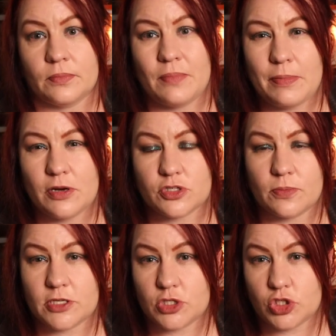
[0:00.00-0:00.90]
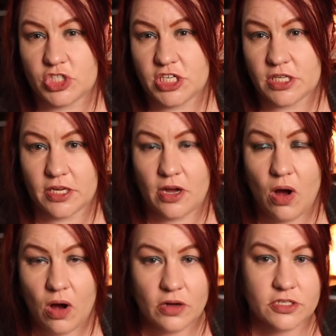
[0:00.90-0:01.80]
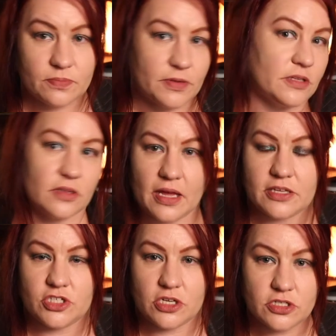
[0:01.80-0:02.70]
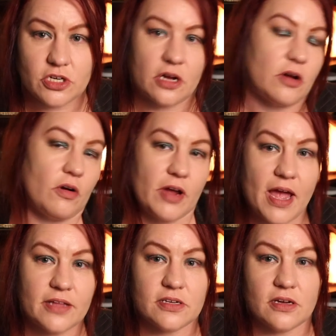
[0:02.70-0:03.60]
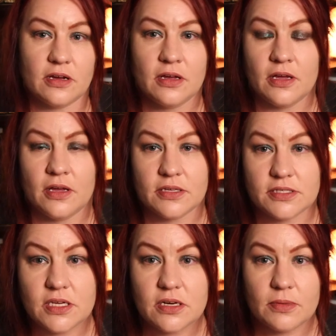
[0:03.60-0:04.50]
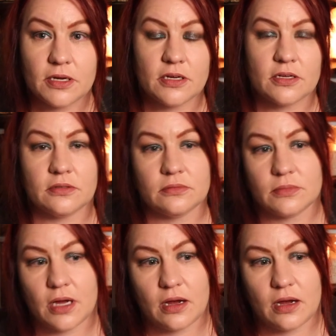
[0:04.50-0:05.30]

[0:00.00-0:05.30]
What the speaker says: maybe not so much chili hot, but like ginger, coriander, cinnamon,